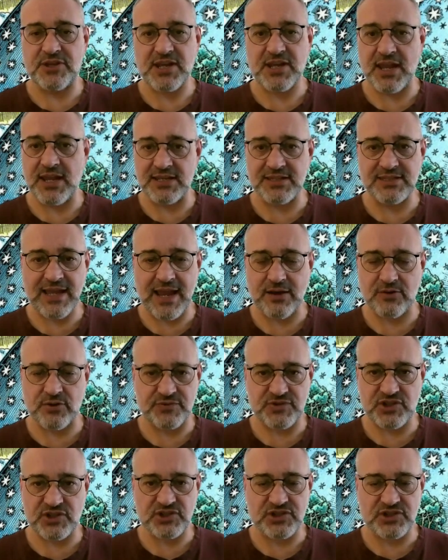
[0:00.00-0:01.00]
takedown
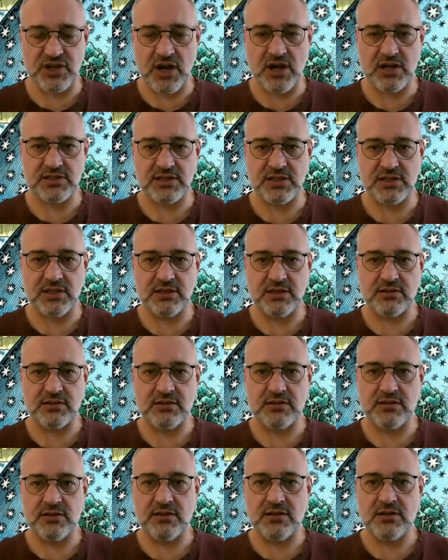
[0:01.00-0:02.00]
of society
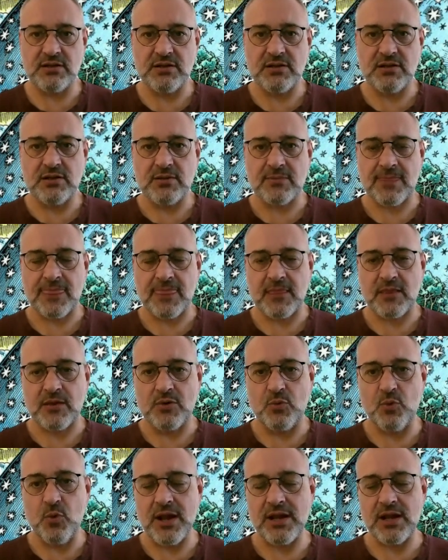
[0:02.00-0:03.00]

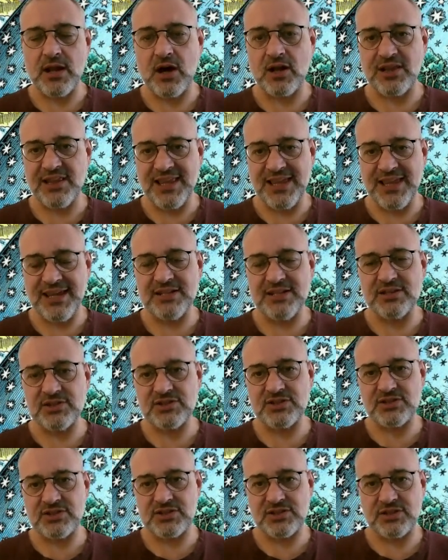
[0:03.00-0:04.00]
when our
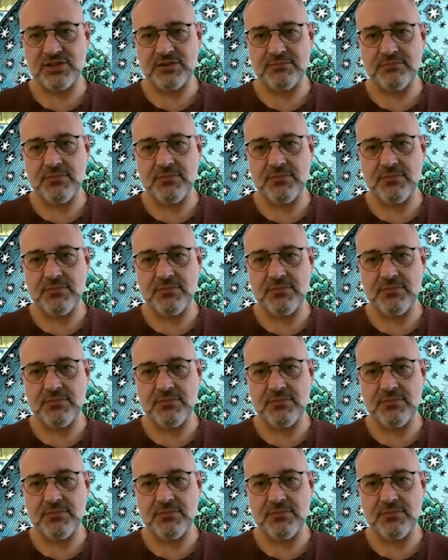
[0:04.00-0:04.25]
leaders